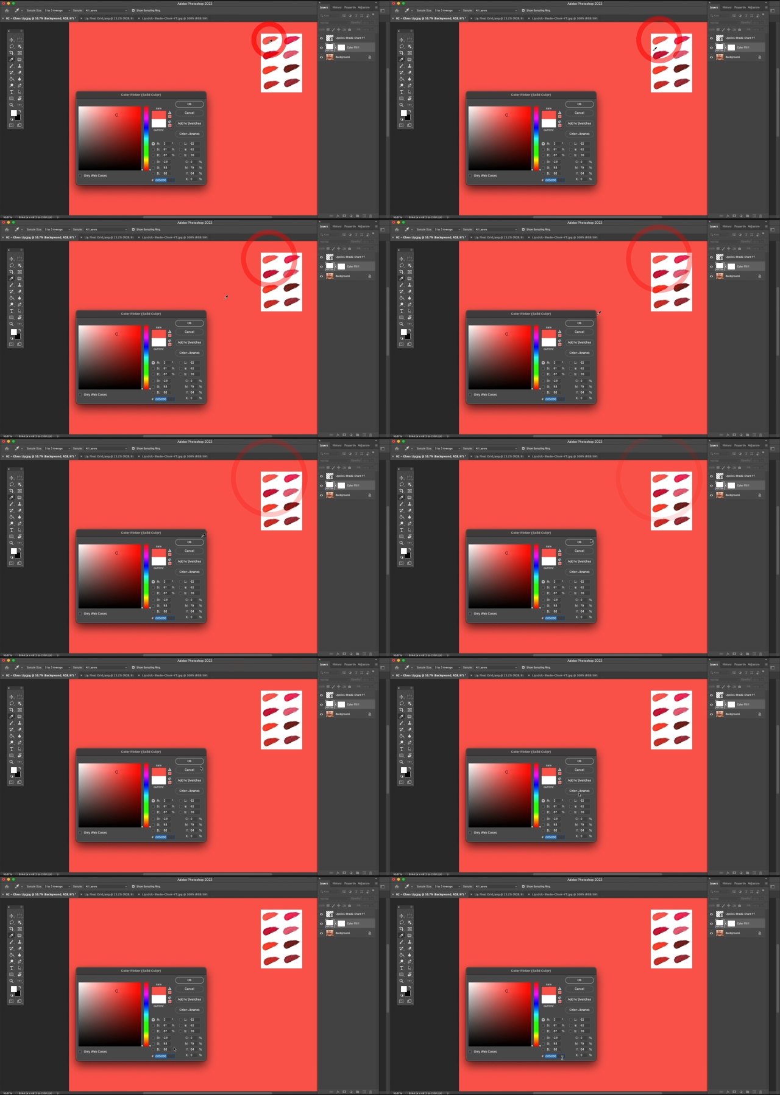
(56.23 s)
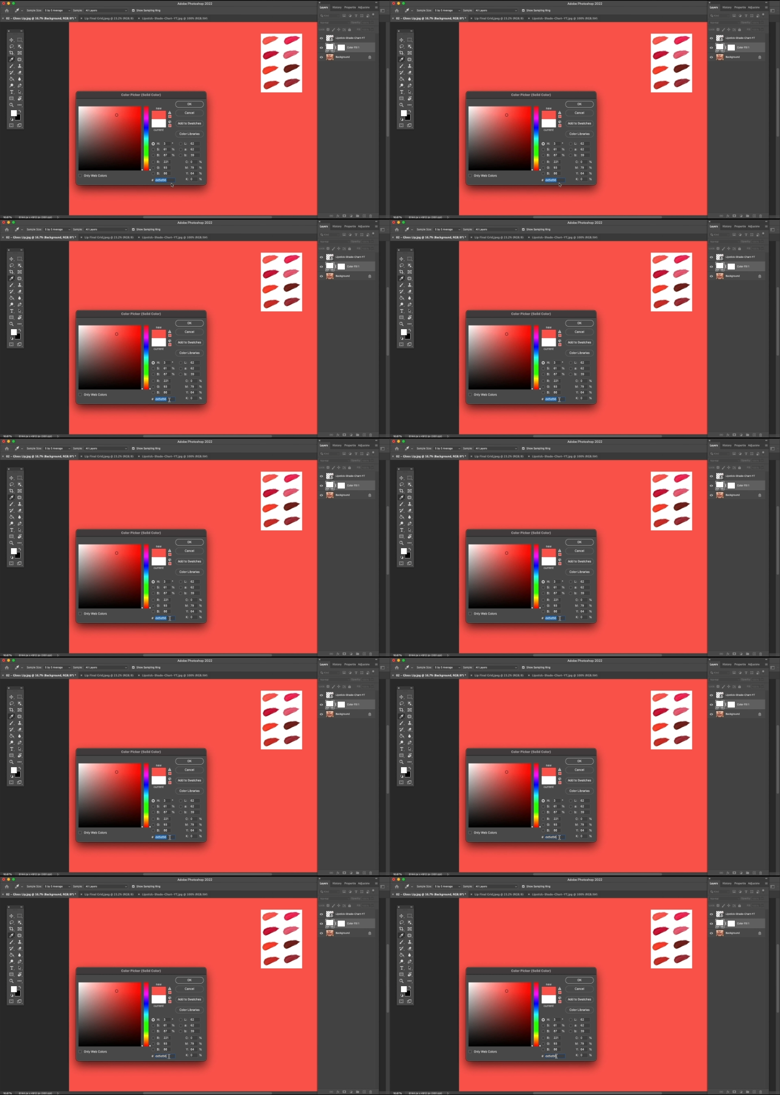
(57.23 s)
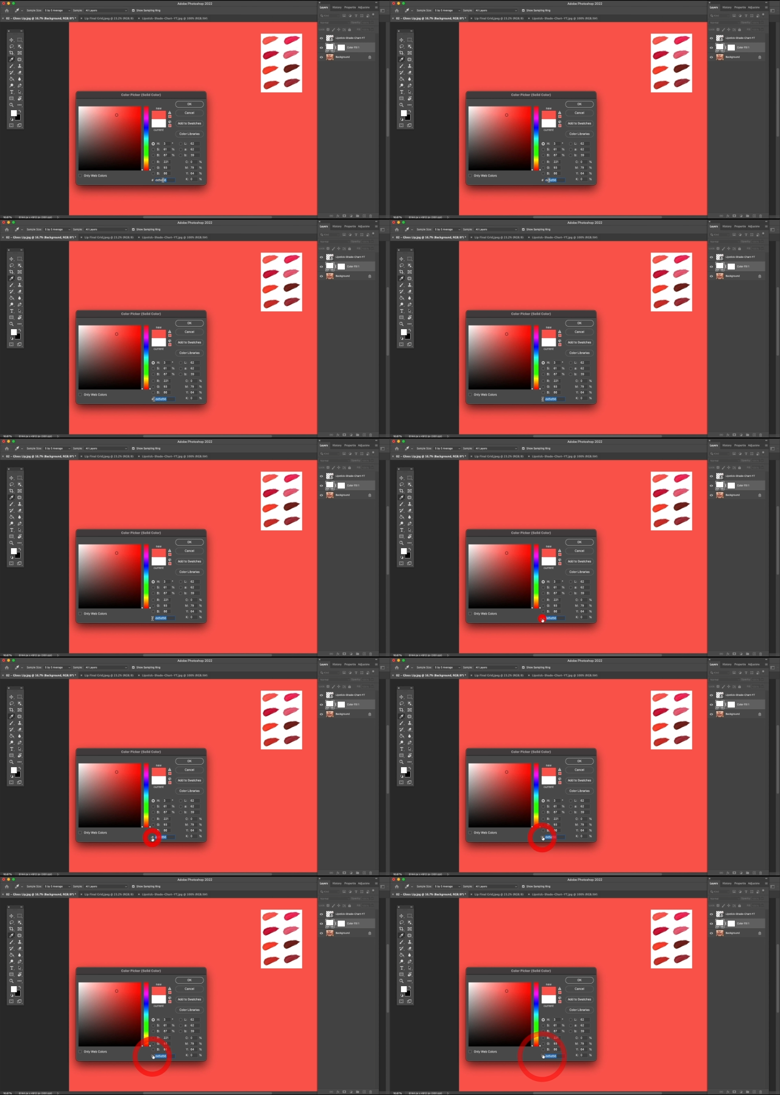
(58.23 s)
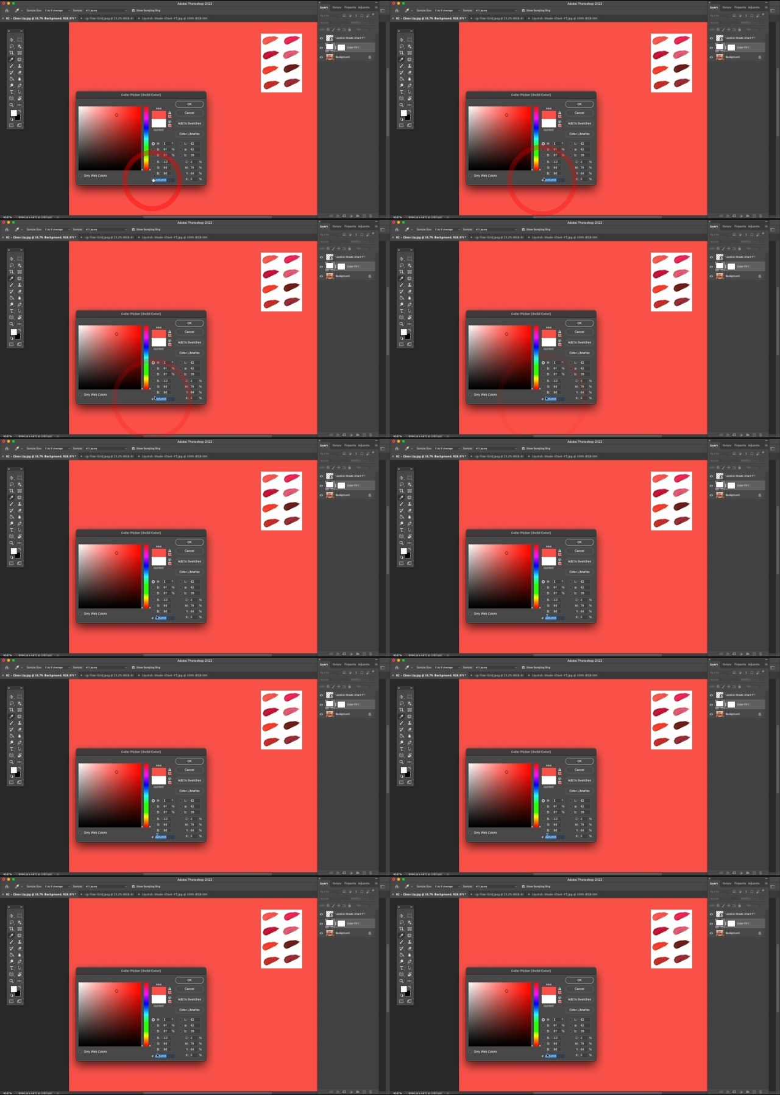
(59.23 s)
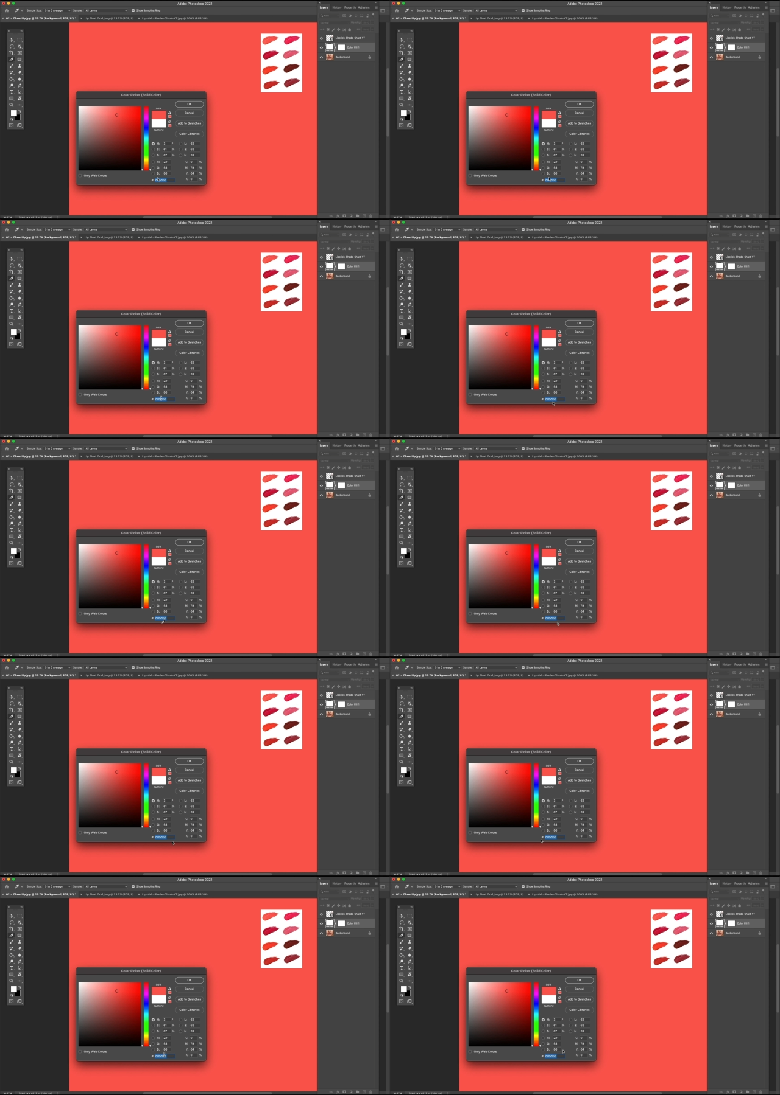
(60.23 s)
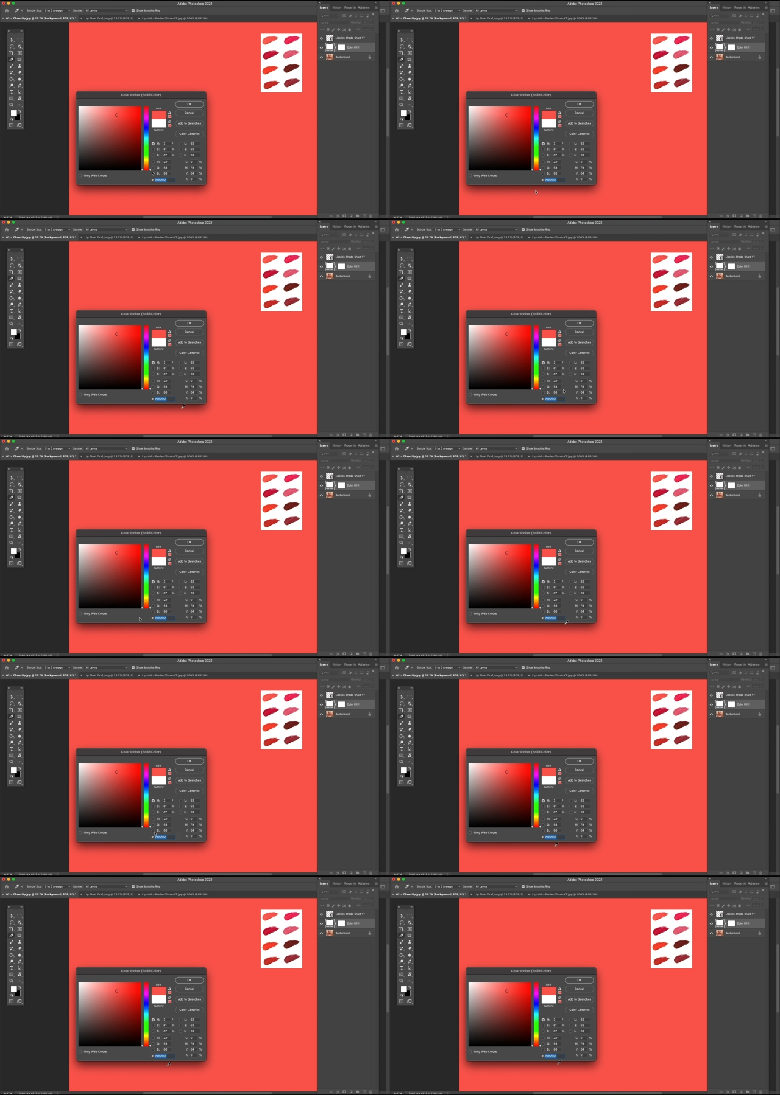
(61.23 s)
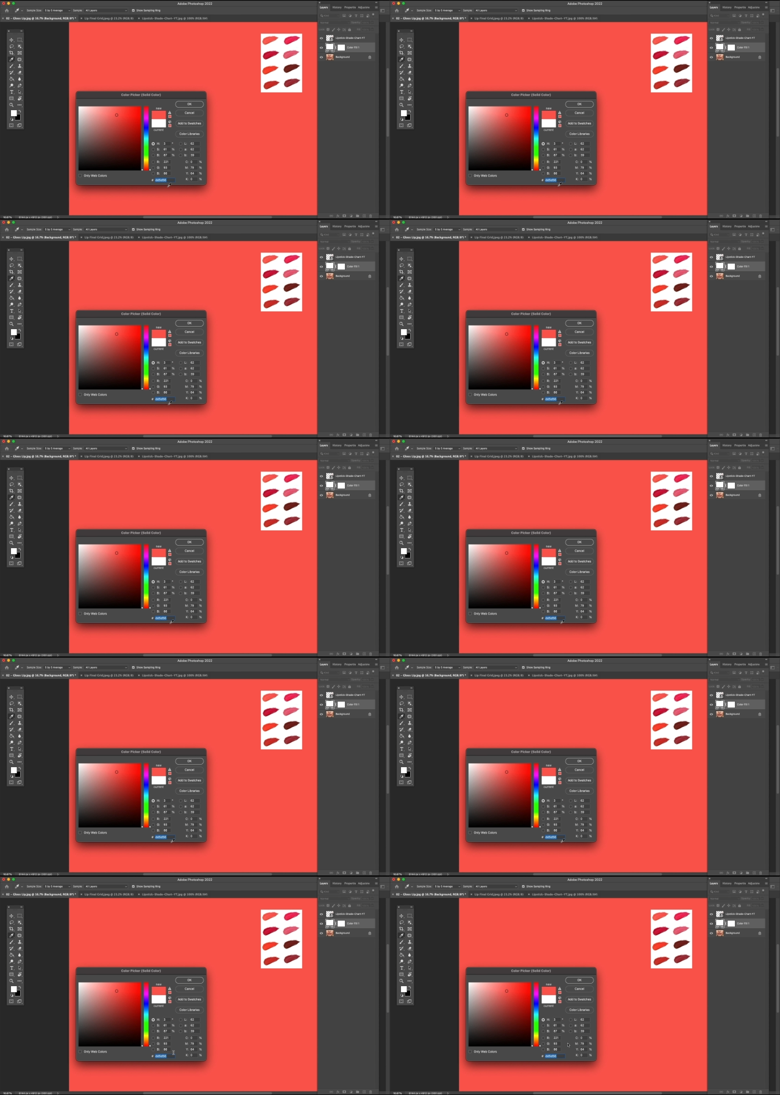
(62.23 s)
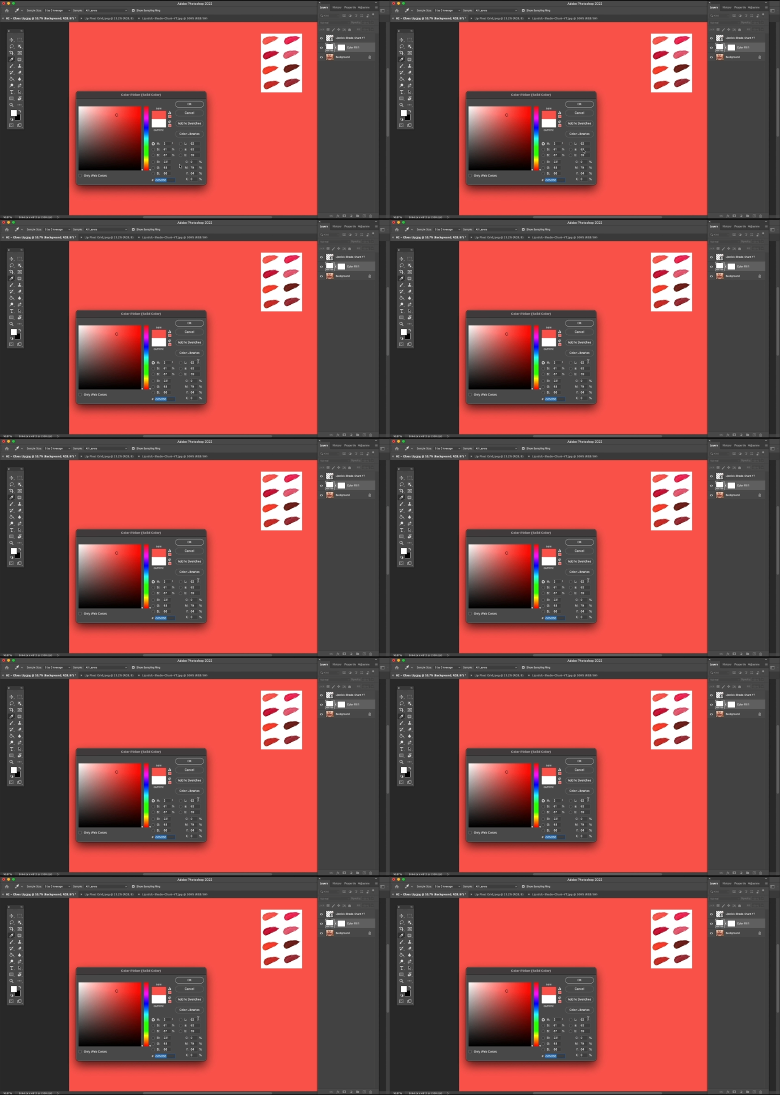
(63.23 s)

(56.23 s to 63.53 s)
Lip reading: Nobody's mouth can be seen.